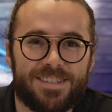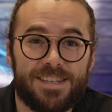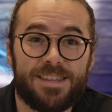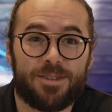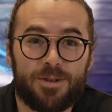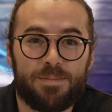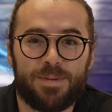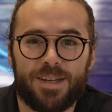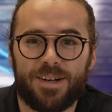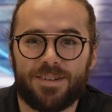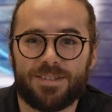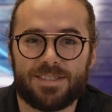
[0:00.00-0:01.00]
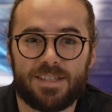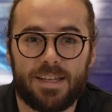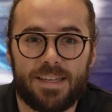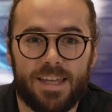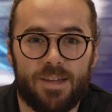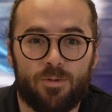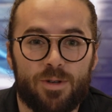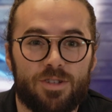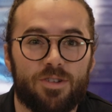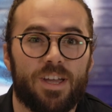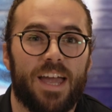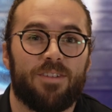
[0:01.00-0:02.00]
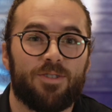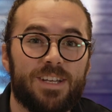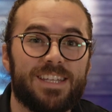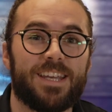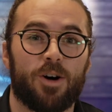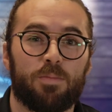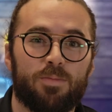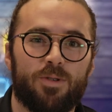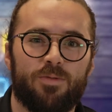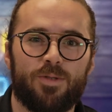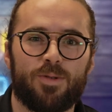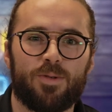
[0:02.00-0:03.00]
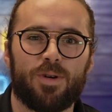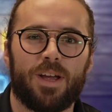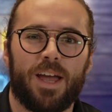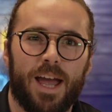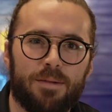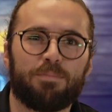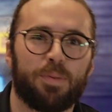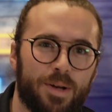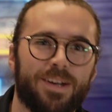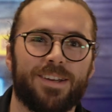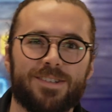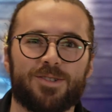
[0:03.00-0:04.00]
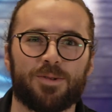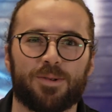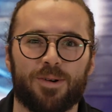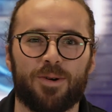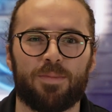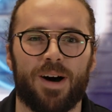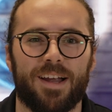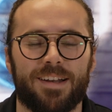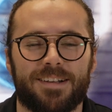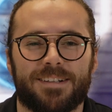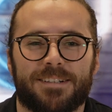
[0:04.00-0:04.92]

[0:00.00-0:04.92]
C-3PO is like if we took every Yelp review and put it into a robot.